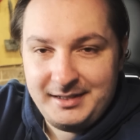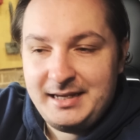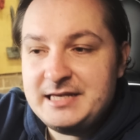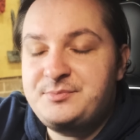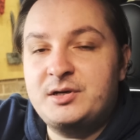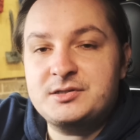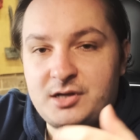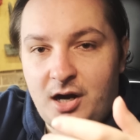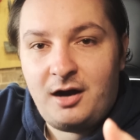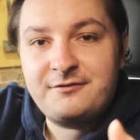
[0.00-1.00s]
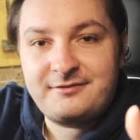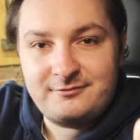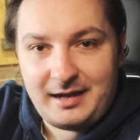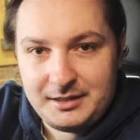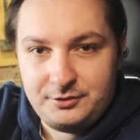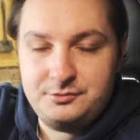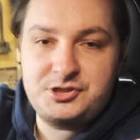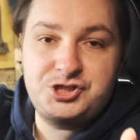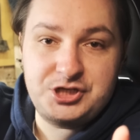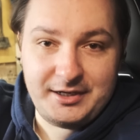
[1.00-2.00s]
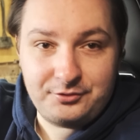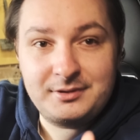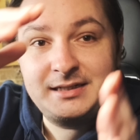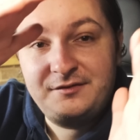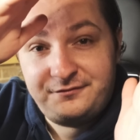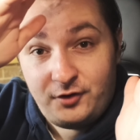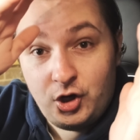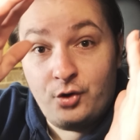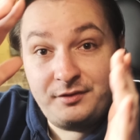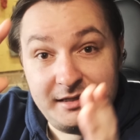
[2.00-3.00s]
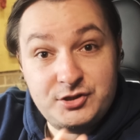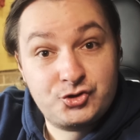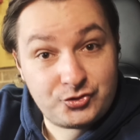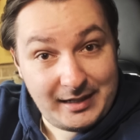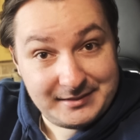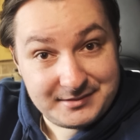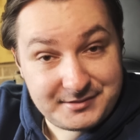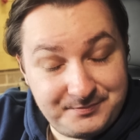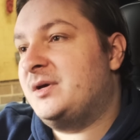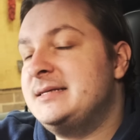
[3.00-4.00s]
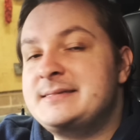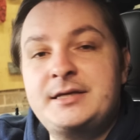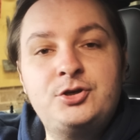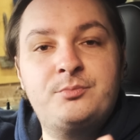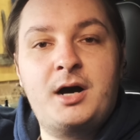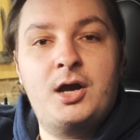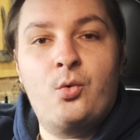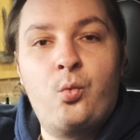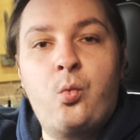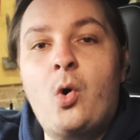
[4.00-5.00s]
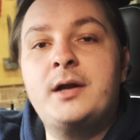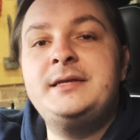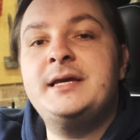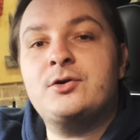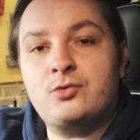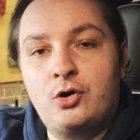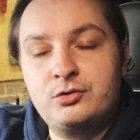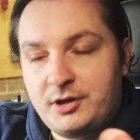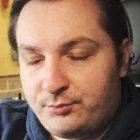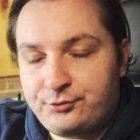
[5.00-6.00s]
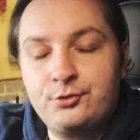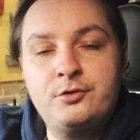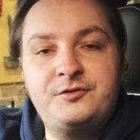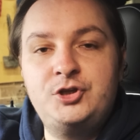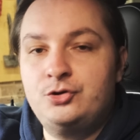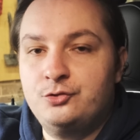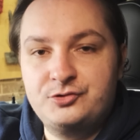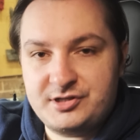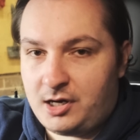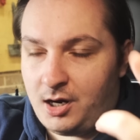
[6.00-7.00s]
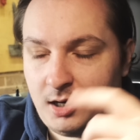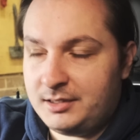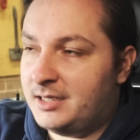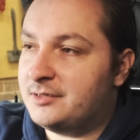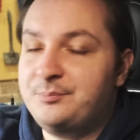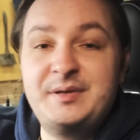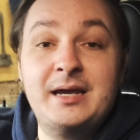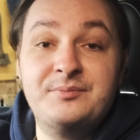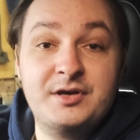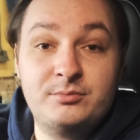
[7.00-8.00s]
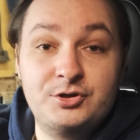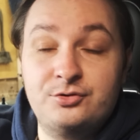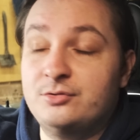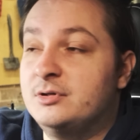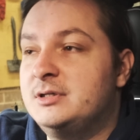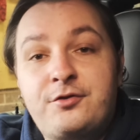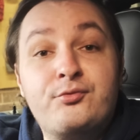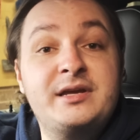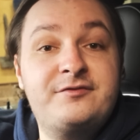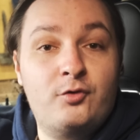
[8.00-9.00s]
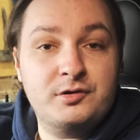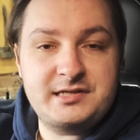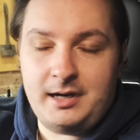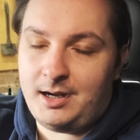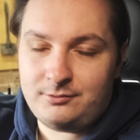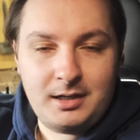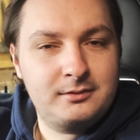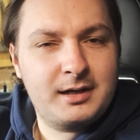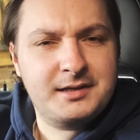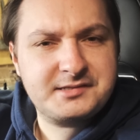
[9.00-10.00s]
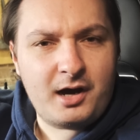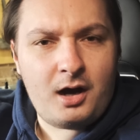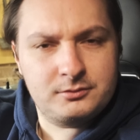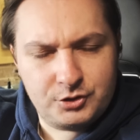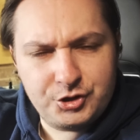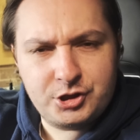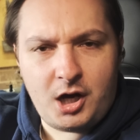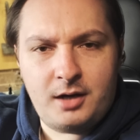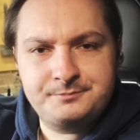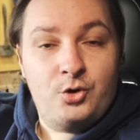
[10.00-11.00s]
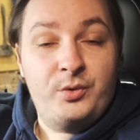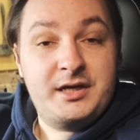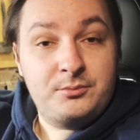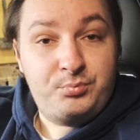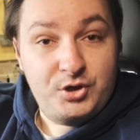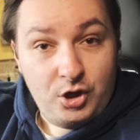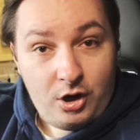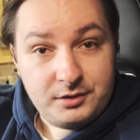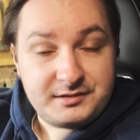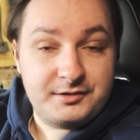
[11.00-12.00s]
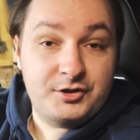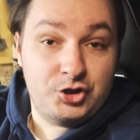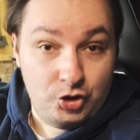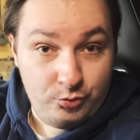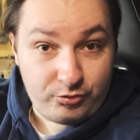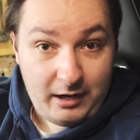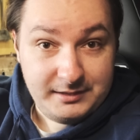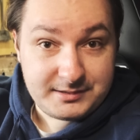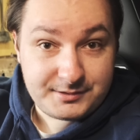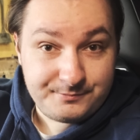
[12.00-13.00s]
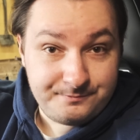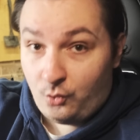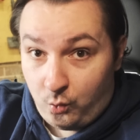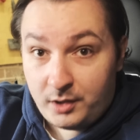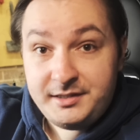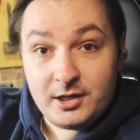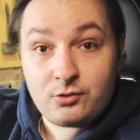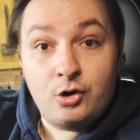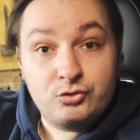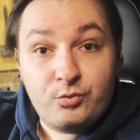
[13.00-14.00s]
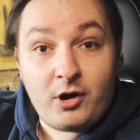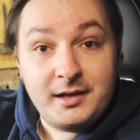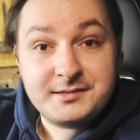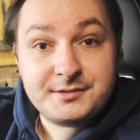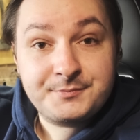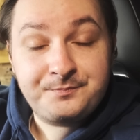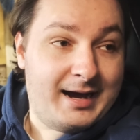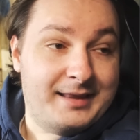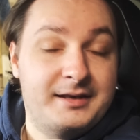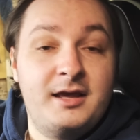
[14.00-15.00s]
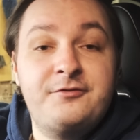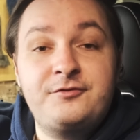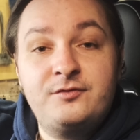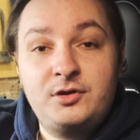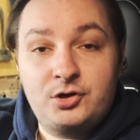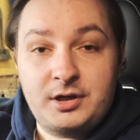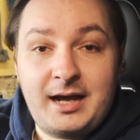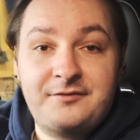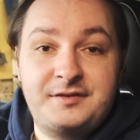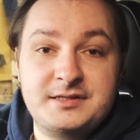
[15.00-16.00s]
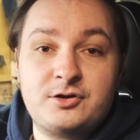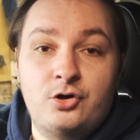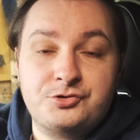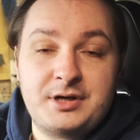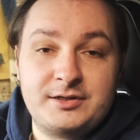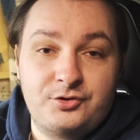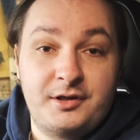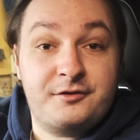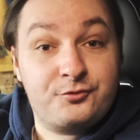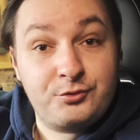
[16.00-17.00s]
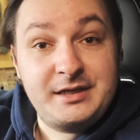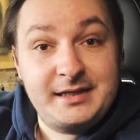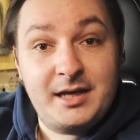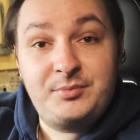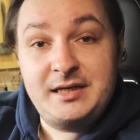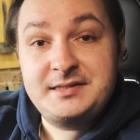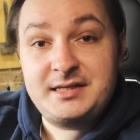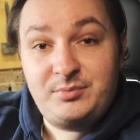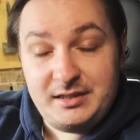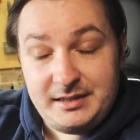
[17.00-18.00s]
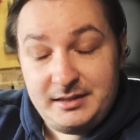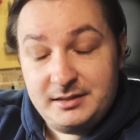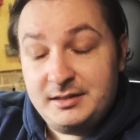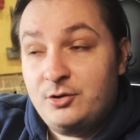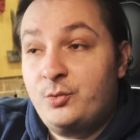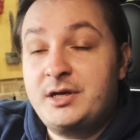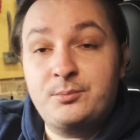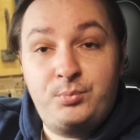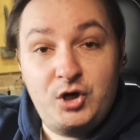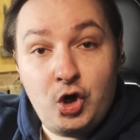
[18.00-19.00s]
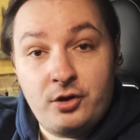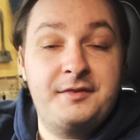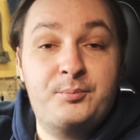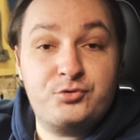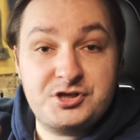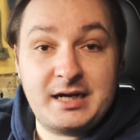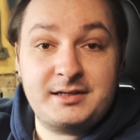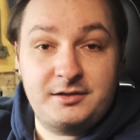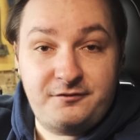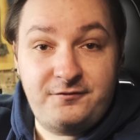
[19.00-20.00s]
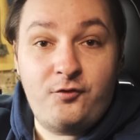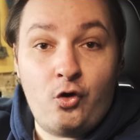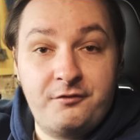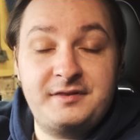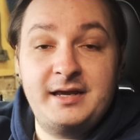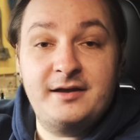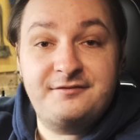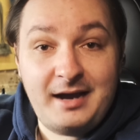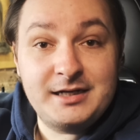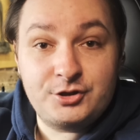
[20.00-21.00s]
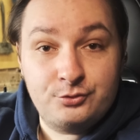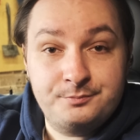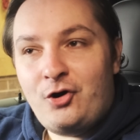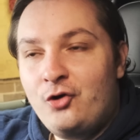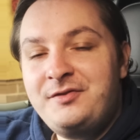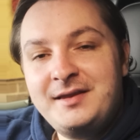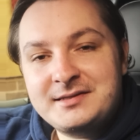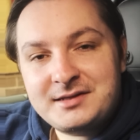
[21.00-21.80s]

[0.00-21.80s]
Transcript: is because car values generally follow these trends. Let's say you buy a 1-year-old approved used car, like a BMW 340i, right? Nice car, good car. We can plot the new price, the 1-year-old price, and then if you're going to have this contract on a 3-year PCP, we can plot the projected 4th year value. On this